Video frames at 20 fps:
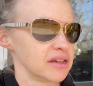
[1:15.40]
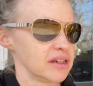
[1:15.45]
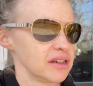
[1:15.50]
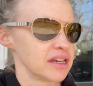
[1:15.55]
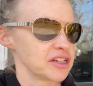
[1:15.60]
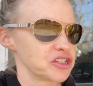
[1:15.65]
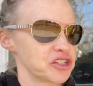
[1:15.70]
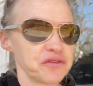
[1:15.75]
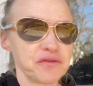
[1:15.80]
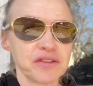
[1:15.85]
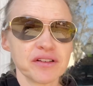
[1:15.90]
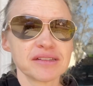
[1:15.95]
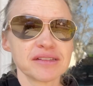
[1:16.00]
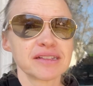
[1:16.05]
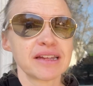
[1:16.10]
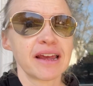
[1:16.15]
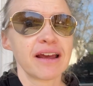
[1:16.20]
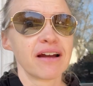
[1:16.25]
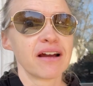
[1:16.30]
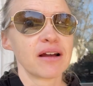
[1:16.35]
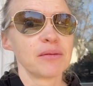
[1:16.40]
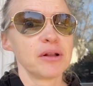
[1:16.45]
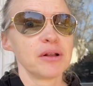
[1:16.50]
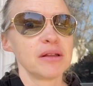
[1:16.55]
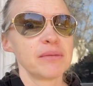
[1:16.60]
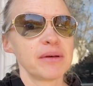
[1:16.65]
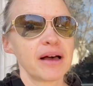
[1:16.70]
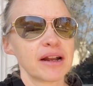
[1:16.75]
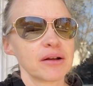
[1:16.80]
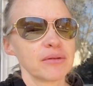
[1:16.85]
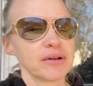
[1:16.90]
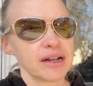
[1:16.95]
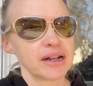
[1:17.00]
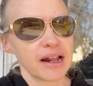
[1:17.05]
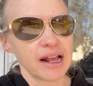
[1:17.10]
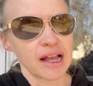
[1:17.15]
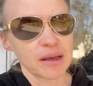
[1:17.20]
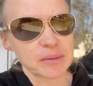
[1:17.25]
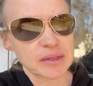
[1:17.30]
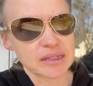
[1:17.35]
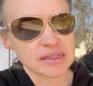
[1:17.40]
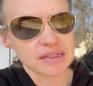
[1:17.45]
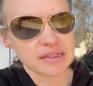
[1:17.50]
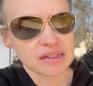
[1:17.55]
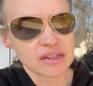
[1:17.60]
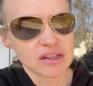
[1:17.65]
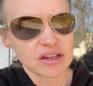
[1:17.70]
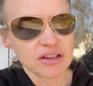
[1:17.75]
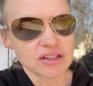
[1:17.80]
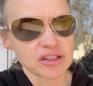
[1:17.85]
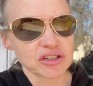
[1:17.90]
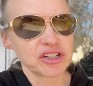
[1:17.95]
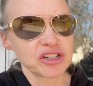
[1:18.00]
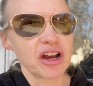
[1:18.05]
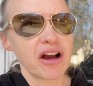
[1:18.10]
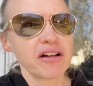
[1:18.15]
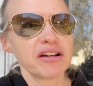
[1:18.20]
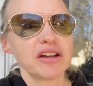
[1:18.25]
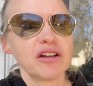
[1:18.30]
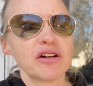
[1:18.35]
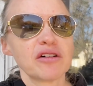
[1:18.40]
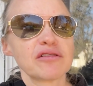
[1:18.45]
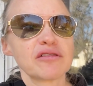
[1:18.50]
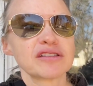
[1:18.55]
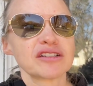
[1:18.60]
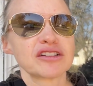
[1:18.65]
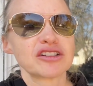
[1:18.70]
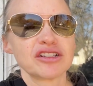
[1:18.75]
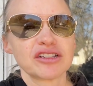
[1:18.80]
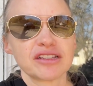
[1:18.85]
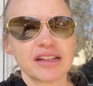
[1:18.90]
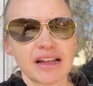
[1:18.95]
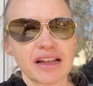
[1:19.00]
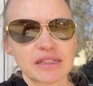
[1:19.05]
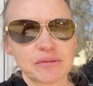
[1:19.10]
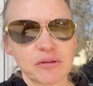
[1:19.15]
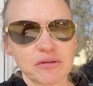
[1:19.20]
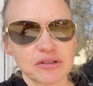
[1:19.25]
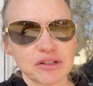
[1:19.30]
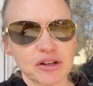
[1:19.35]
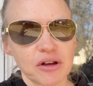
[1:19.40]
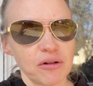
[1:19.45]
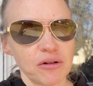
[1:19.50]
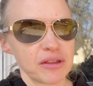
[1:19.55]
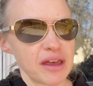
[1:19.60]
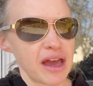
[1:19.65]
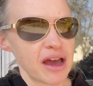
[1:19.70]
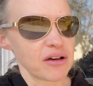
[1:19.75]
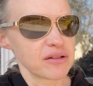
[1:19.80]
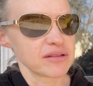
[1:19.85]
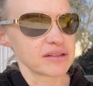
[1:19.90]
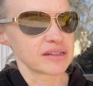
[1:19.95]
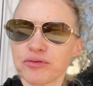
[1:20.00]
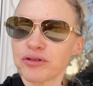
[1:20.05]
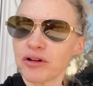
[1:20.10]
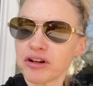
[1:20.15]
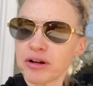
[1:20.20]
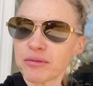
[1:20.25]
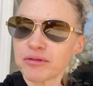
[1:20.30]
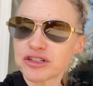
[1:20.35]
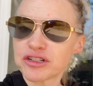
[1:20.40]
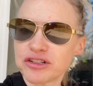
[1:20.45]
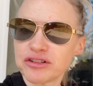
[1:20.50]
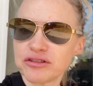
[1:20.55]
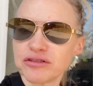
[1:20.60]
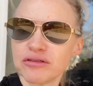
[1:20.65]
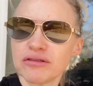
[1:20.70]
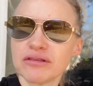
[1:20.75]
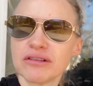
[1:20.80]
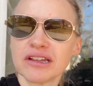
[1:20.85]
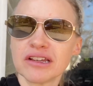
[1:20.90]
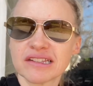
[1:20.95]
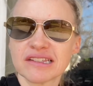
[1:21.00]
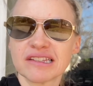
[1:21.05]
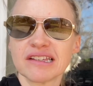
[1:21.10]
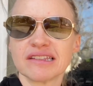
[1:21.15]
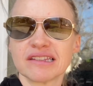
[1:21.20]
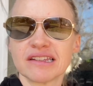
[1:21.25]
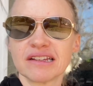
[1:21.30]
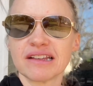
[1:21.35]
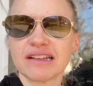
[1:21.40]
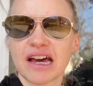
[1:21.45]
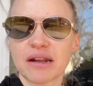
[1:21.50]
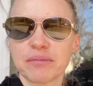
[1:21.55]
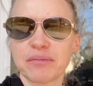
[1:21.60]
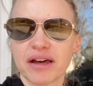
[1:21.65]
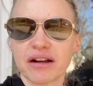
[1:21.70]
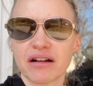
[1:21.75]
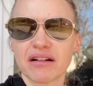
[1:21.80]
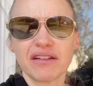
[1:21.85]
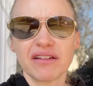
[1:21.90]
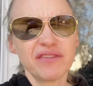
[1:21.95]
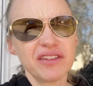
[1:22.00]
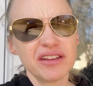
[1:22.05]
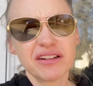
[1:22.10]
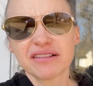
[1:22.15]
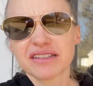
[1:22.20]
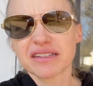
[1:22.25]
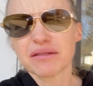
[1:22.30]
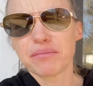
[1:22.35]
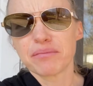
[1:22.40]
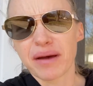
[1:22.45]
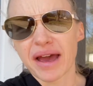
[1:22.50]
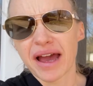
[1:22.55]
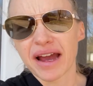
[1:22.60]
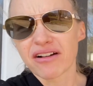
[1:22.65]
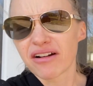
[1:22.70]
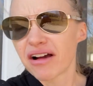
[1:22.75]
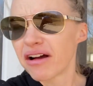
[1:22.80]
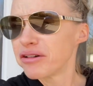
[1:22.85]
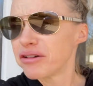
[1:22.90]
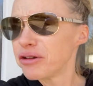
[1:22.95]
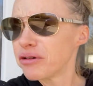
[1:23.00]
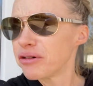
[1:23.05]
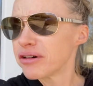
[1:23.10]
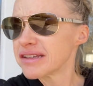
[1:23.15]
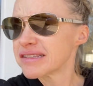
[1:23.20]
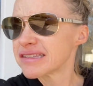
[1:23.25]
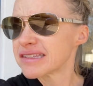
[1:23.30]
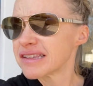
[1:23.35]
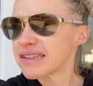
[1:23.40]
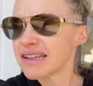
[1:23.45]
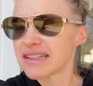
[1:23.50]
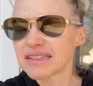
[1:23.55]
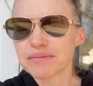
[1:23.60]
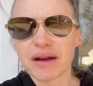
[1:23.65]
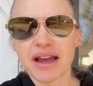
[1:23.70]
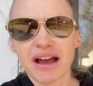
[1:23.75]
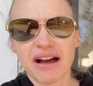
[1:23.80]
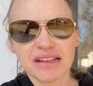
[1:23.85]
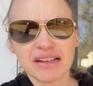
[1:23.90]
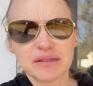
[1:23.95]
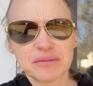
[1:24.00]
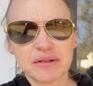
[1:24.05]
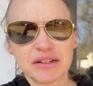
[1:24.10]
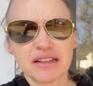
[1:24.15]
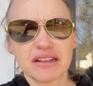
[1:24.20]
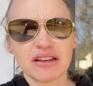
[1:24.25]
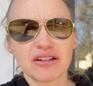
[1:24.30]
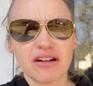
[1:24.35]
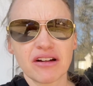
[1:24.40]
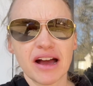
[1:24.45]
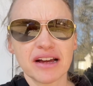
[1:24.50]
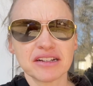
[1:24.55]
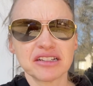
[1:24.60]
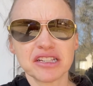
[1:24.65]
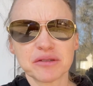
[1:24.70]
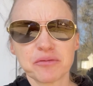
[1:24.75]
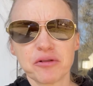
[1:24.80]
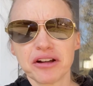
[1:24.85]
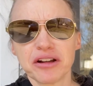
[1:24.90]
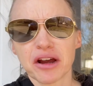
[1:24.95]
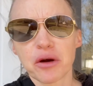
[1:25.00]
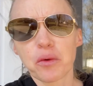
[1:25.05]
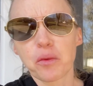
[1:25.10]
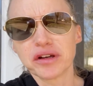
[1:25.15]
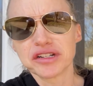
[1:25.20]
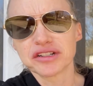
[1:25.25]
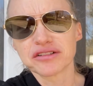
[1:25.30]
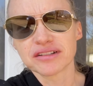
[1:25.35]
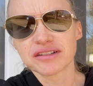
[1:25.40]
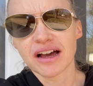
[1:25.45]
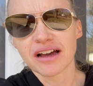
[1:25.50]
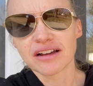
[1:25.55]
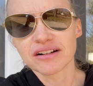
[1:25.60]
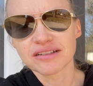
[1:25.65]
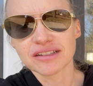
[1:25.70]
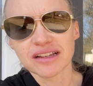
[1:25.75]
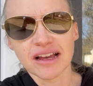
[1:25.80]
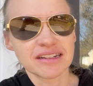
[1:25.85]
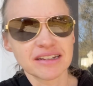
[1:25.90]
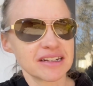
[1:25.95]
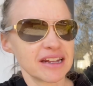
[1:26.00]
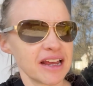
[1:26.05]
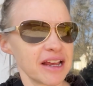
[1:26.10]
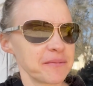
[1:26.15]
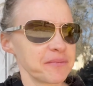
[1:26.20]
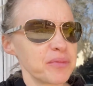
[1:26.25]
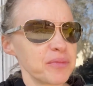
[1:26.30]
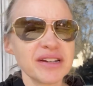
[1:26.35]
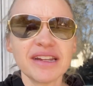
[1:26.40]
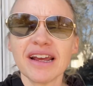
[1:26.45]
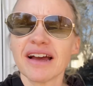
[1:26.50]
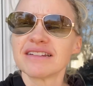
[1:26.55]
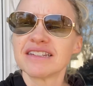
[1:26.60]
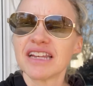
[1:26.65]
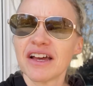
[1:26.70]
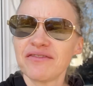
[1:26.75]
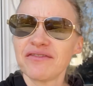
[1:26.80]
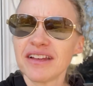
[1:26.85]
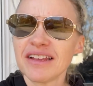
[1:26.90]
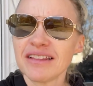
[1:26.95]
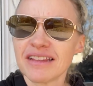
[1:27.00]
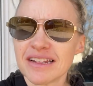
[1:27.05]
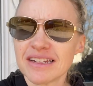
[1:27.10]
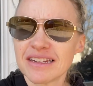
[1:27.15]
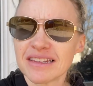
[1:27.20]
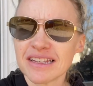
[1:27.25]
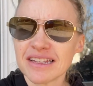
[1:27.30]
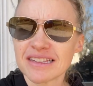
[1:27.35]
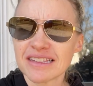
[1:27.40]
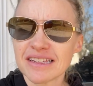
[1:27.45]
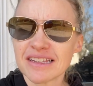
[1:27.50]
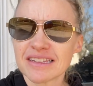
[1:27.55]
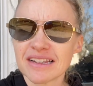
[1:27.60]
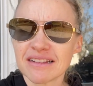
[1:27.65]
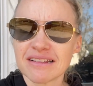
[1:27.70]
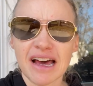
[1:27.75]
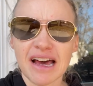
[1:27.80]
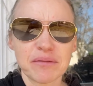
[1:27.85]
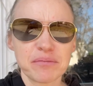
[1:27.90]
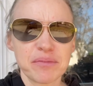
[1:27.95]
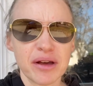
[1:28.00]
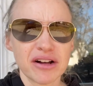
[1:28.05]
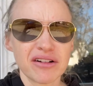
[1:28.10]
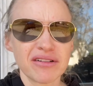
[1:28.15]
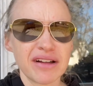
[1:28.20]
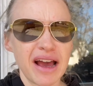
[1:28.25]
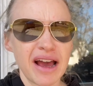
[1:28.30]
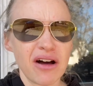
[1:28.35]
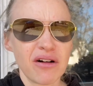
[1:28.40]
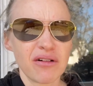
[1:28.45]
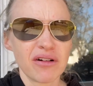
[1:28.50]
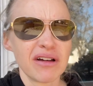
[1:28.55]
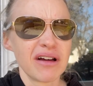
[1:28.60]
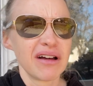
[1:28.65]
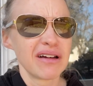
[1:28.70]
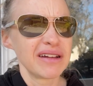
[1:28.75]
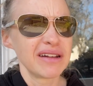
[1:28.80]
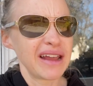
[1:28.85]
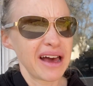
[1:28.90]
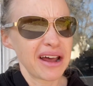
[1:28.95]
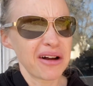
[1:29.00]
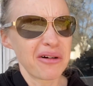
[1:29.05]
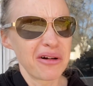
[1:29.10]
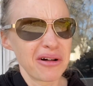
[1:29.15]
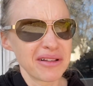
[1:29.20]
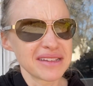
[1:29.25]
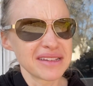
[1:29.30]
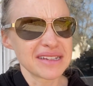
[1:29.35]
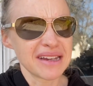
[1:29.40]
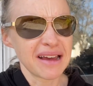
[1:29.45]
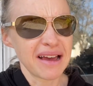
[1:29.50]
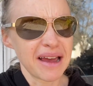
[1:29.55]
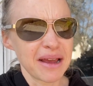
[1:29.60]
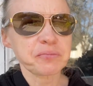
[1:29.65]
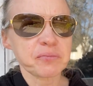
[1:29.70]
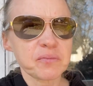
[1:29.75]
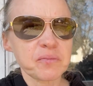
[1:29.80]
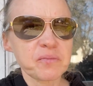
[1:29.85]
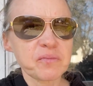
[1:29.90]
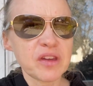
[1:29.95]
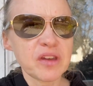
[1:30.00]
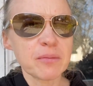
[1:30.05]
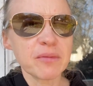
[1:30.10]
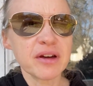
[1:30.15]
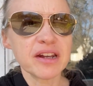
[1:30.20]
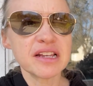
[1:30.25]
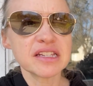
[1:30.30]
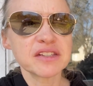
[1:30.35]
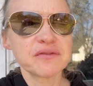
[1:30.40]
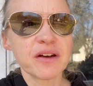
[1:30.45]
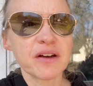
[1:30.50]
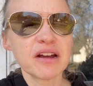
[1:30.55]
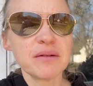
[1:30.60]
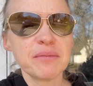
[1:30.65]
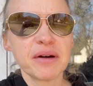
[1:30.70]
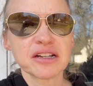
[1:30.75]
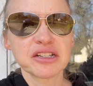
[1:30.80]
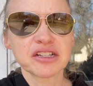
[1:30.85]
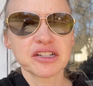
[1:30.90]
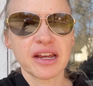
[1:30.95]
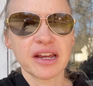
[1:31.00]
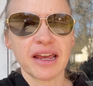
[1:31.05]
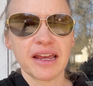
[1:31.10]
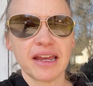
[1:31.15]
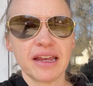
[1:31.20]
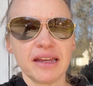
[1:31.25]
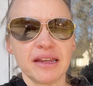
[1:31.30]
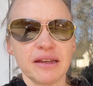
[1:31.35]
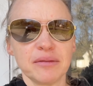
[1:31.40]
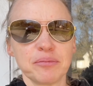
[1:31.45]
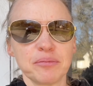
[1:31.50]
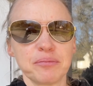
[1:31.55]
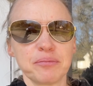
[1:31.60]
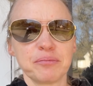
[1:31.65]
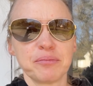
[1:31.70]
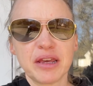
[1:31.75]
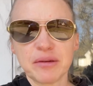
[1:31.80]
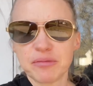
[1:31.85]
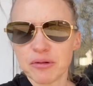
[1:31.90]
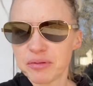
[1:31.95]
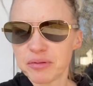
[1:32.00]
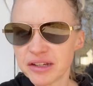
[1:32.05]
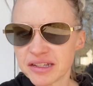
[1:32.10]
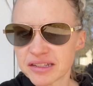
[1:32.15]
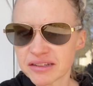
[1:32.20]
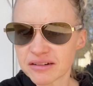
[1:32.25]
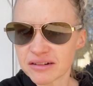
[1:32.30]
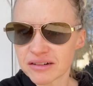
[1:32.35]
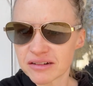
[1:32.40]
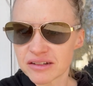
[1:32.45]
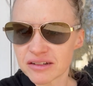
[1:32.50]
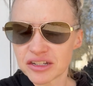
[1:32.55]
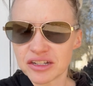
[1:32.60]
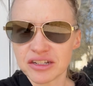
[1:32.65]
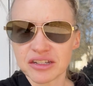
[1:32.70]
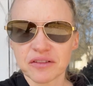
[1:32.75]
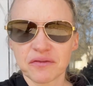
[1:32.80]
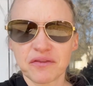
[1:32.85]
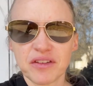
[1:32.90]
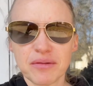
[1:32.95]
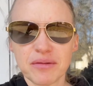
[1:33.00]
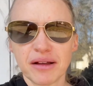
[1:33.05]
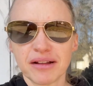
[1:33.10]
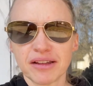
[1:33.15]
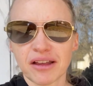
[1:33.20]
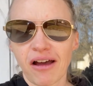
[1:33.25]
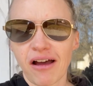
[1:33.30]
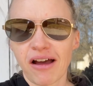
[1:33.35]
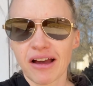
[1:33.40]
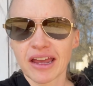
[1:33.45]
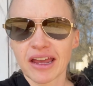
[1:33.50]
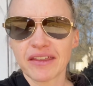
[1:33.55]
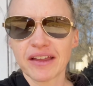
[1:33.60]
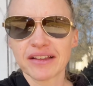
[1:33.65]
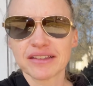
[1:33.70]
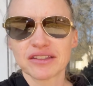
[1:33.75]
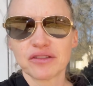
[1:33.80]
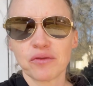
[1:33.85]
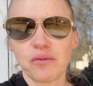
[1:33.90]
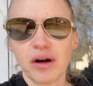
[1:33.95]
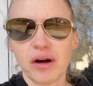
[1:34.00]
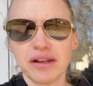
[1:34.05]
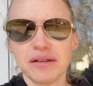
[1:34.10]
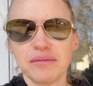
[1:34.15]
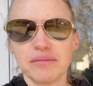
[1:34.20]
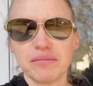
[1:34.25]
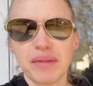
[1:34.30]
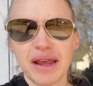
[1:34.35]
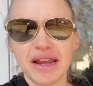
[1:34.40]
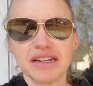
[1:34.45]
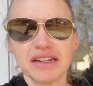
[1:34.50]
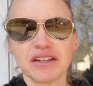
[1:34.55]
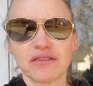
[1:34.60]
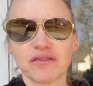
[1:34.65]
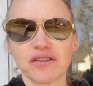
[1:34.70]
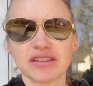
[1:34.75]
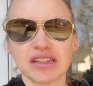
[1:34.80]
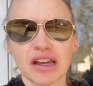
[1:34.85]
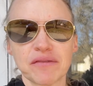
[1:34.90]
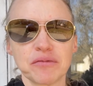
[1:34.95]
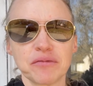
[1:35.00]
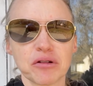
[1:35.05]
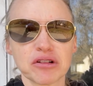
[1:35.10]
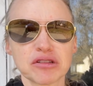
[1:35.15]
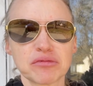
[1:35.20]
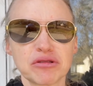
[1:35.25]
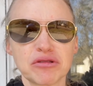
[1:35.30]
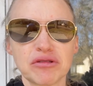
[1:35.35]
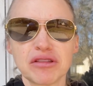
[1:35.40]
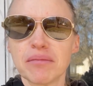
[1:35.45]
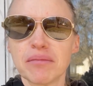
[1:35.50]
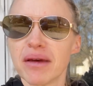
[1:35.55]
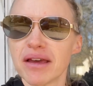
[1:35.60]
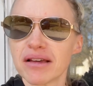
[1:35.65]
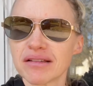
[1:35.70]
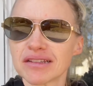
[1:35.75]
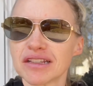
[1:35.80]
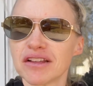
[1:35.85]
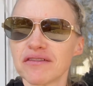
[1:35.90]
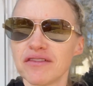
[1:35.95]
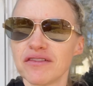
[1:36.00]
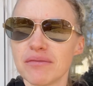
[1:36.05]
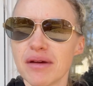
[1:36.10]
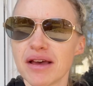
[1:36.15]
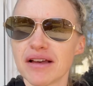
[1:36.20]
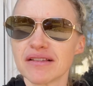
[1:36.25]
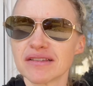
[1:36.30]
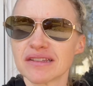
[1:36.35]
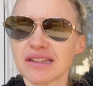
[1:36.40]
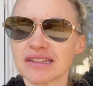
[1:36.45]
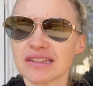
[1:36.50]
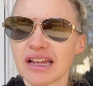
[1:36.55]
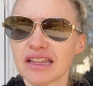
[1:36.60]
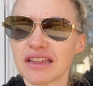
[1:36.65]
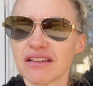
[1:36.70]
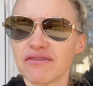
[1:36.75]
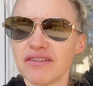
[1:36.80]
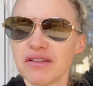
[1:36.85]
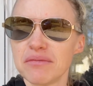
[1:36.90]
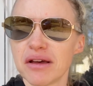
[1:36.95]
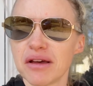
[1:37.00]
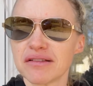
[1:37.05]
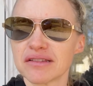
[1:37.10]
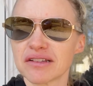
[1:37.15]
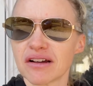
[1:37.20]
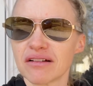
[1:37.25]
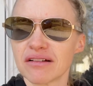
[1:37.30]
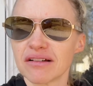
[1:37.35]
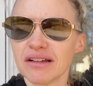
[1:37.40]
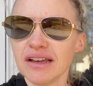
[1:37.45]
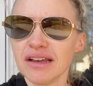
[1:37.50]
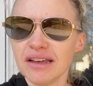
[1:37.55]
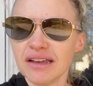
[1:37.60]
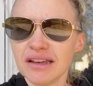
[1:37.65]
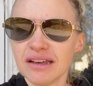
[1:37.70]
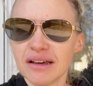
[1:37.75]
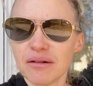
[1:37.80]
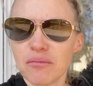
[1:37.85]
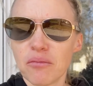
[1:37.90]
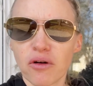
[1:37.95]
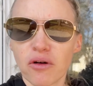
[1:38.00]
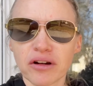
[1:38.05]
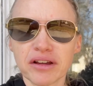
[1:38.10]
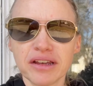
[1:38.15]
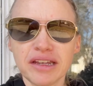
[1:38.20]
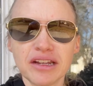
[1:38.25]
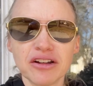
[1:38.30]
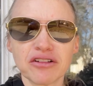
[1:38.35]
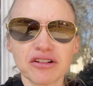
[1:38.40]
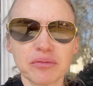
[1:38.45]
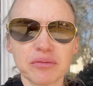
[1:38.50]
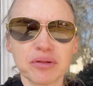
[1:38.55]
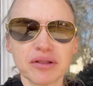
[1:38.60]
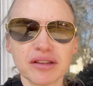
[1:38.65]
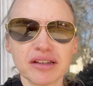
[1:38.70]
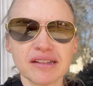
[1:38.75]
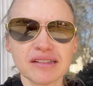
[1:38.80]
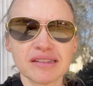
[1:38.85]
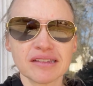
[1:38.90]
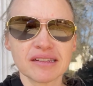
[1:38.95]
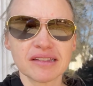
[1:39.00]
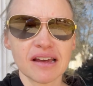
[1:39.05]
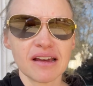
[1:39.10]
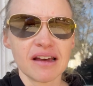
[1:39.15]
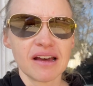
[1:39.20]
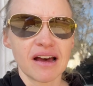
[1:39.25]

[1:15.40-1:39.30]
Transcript: And she feels terrible about it when it happens. So she already knows that she's not supposed to go in the house. Pro number 2, listens a lot better. And if you hear some background noise, it's my husband in the garage. He's putting our winter tires on today. But yeah, definitely listens a lot better now. Not all the time, but is very much a people pleaser. She's a female dog, and that's the one main difference I've noticed between the males and the females, is that the females are more eager to please.